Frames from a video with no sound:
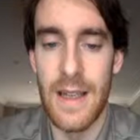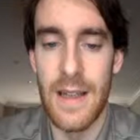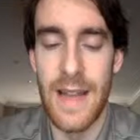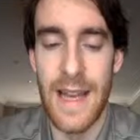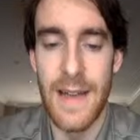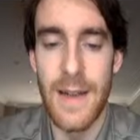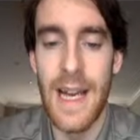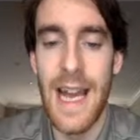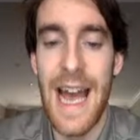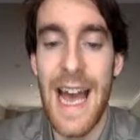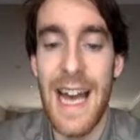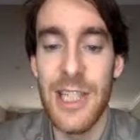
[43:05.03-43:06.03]
Then,
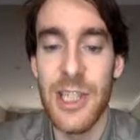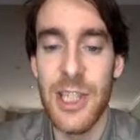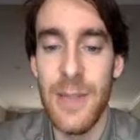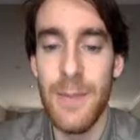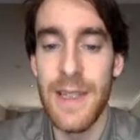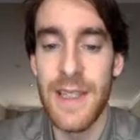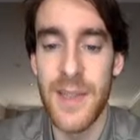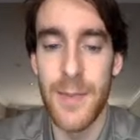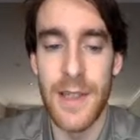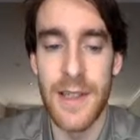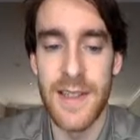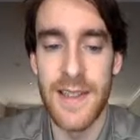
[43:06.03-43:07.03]
has she been
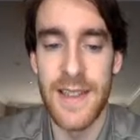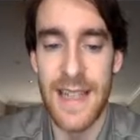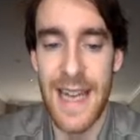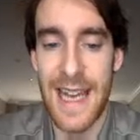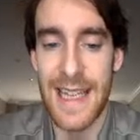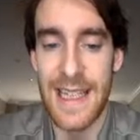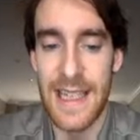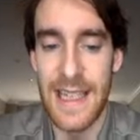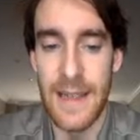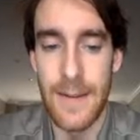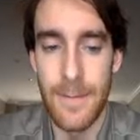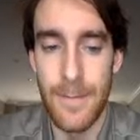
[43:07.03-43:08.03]
experiencing any